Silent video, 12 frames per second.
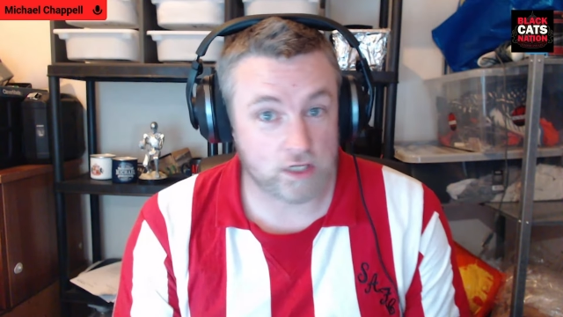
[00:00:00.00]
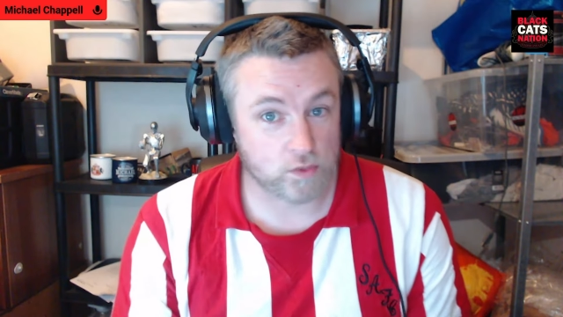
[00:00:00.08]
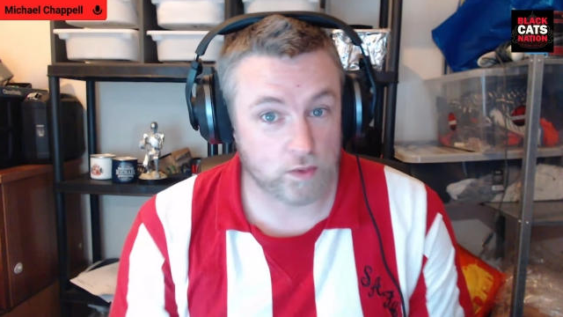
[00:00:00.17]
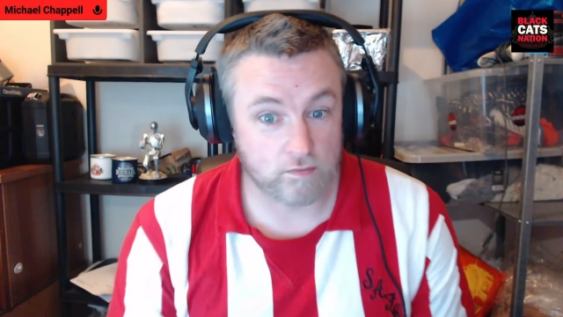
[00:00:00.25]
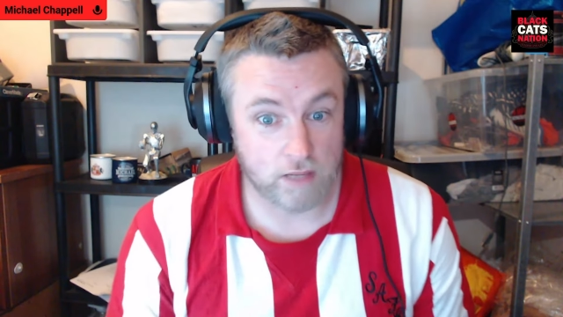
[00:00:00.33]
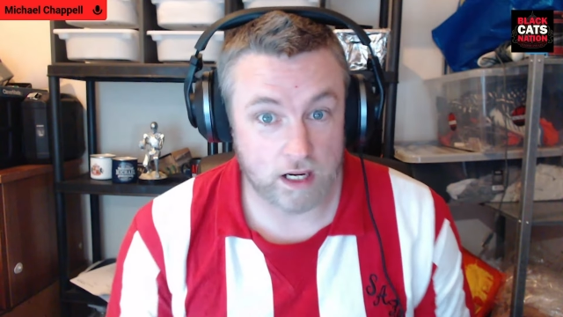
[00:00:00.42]

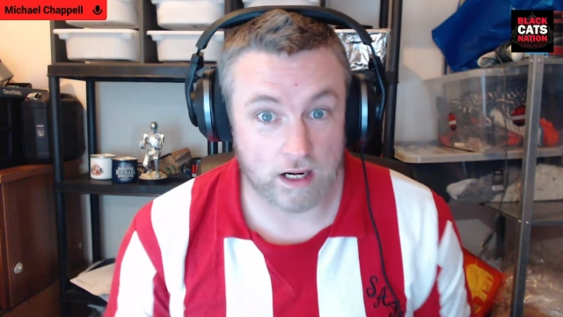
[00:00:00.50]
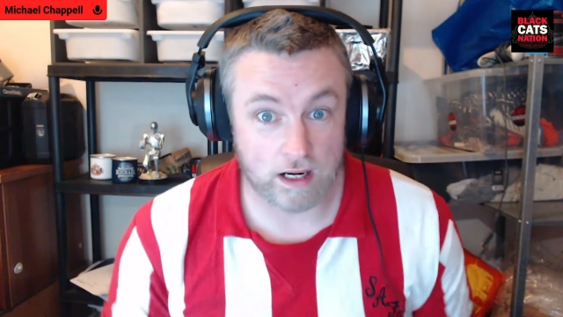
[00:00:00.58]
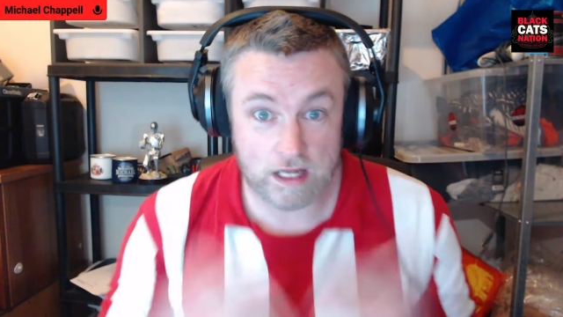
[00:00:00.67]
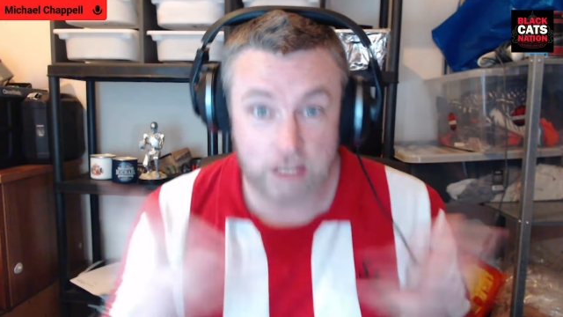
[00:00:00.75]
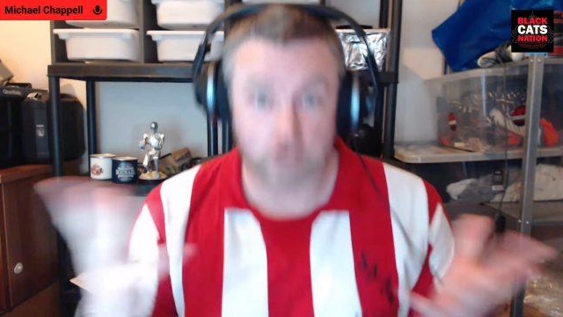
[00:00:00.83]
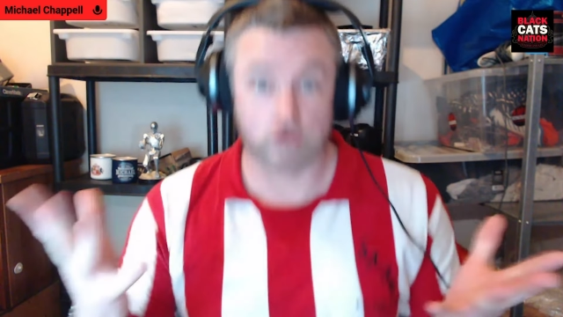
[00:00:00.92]
because we've made
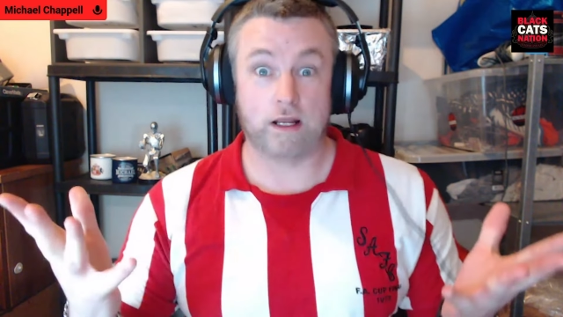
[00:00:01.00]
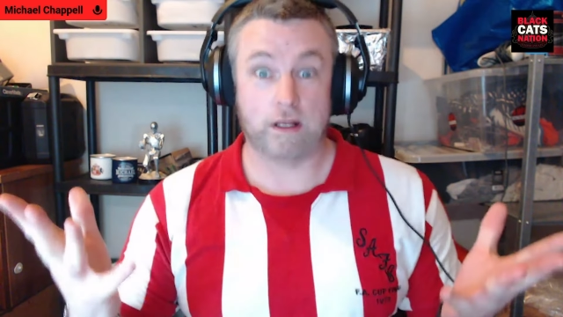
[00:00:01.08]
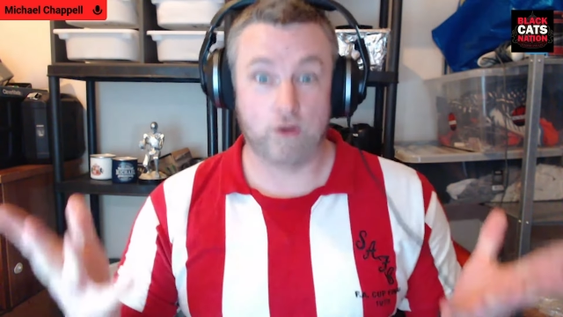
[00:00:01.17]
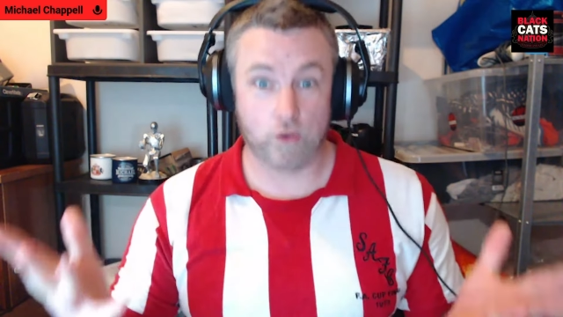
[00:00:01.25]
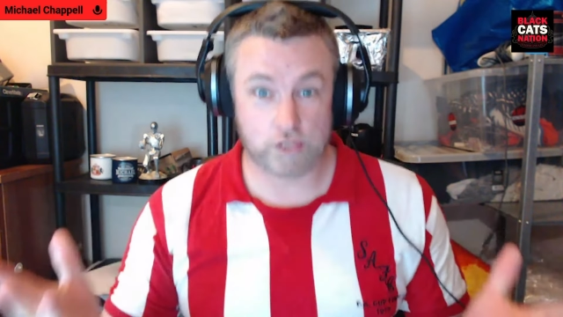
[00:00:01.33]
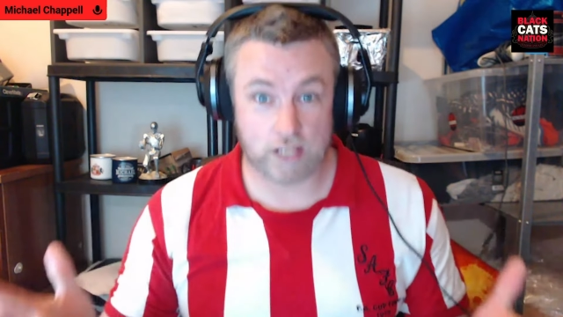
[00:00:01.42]

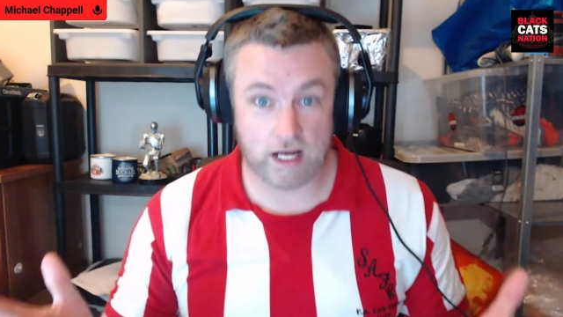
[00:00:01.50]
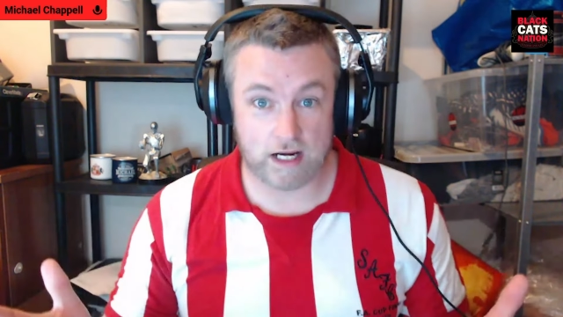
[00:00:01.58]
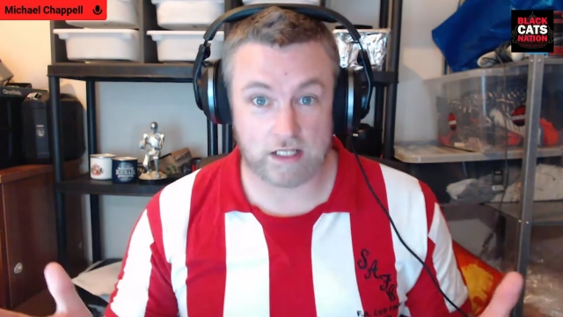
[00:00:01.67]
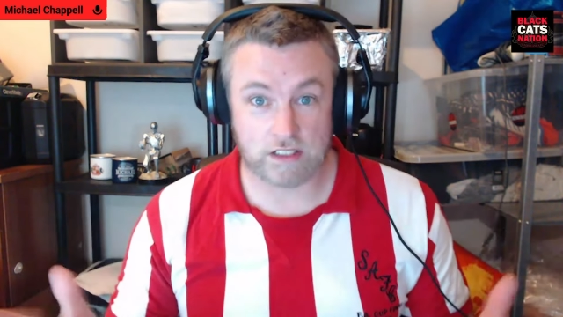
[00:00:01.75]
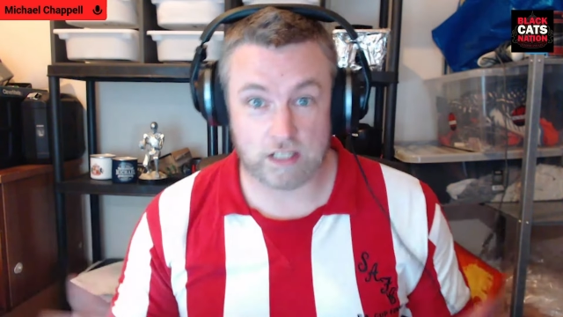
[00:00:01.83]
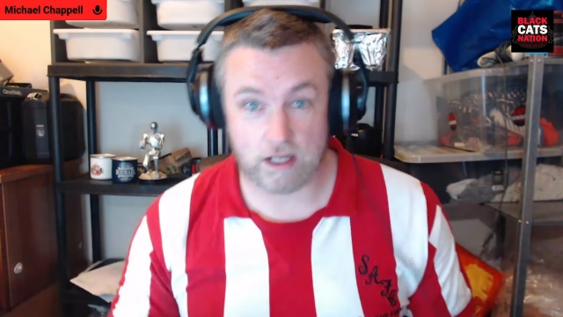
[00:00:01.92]
literally no
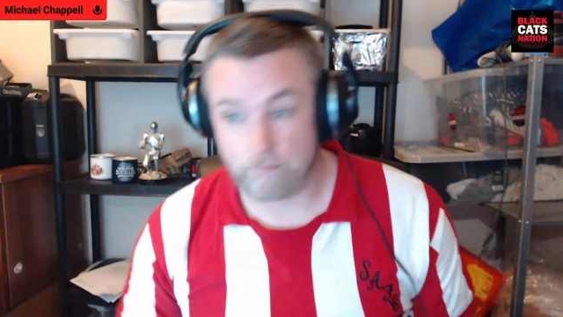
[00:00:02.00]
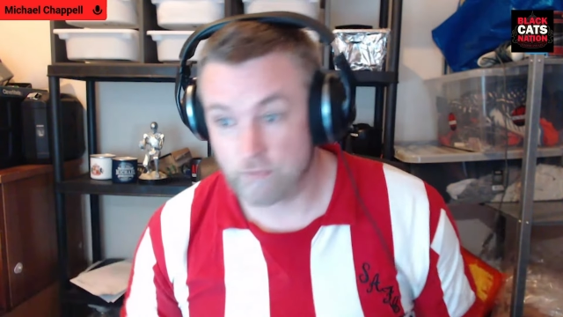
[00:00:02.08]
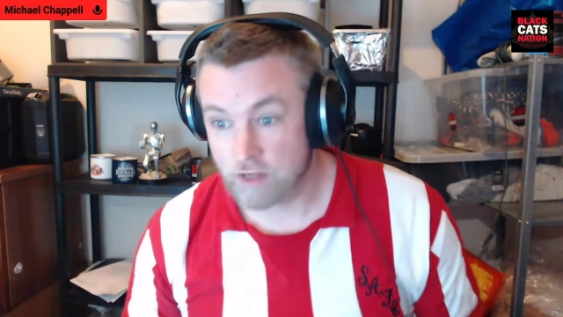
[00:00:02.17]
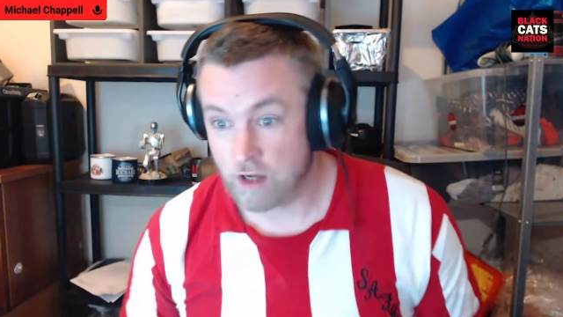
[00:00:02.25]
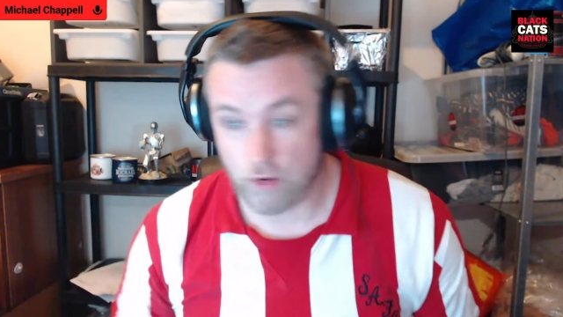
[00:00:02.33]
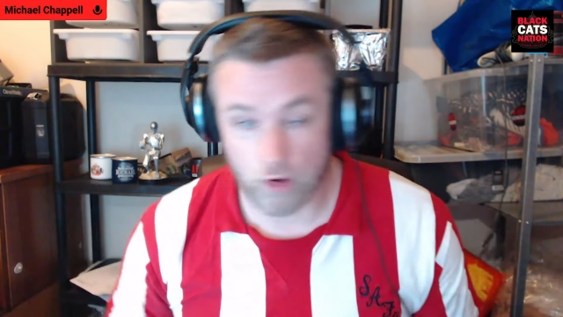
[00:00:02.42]
signings yet
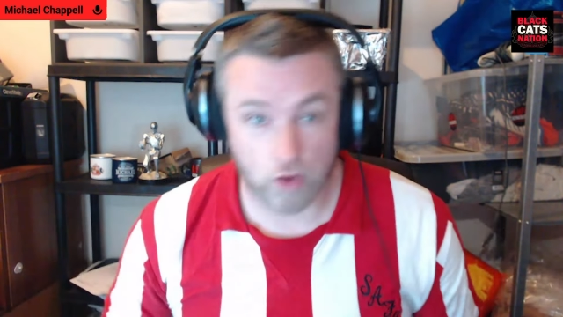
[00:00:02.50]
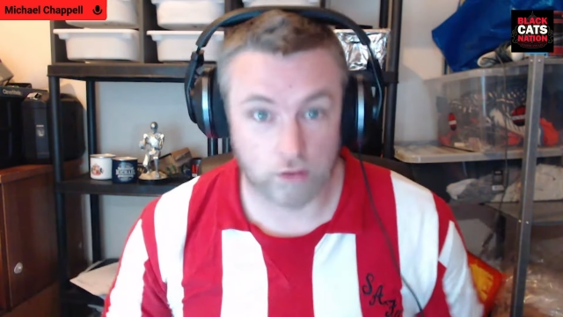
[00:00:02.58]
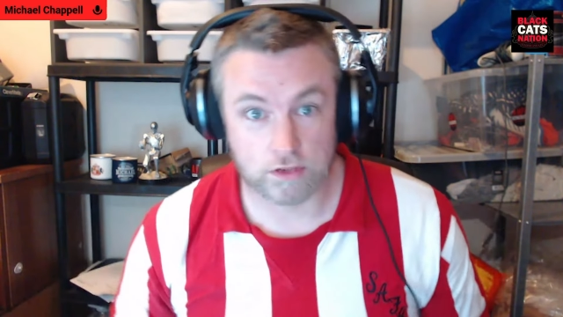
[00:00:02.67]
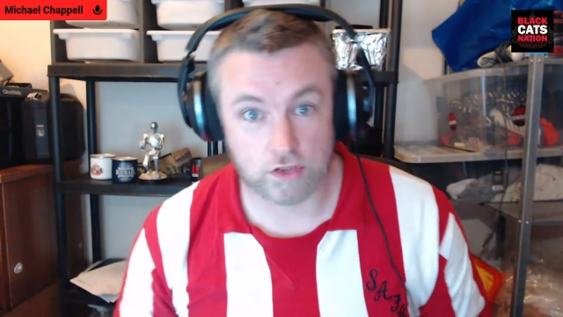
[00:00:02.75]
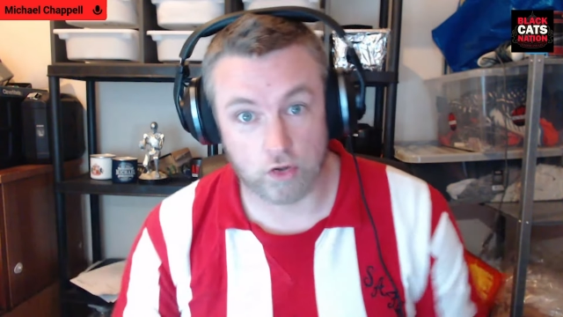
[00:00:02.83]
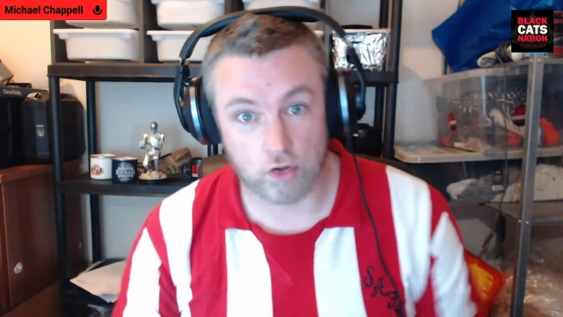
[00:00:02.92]
and all
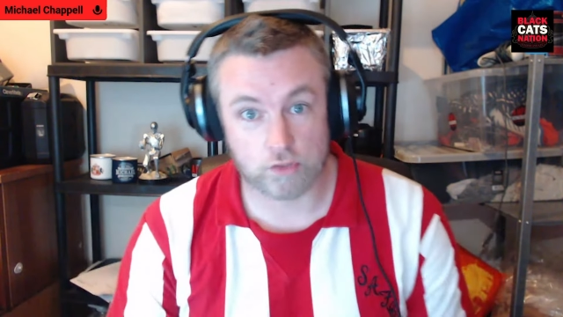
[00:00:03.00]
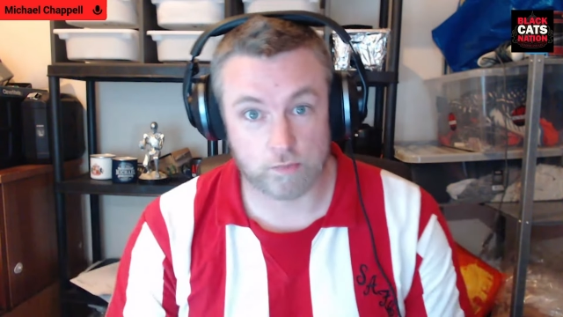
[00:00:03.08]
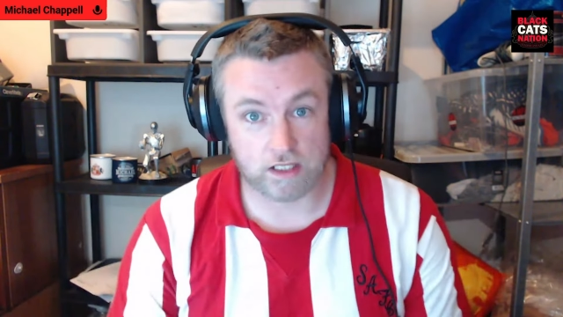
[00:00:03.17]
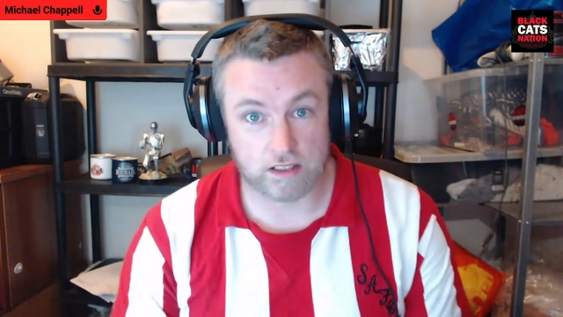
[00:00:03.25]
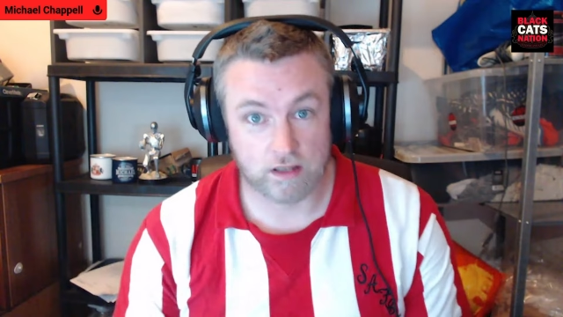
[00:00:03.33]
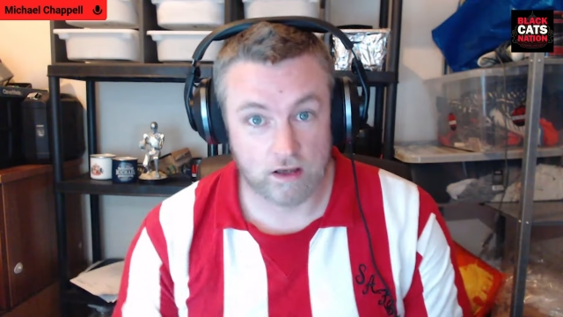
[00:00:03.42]
the talk's
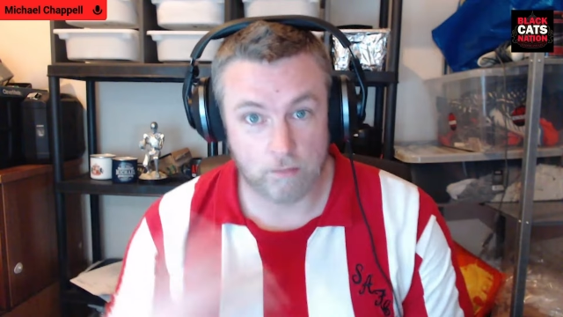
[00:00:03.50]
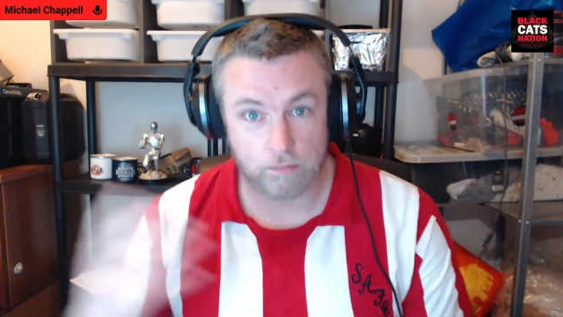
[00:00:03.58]
been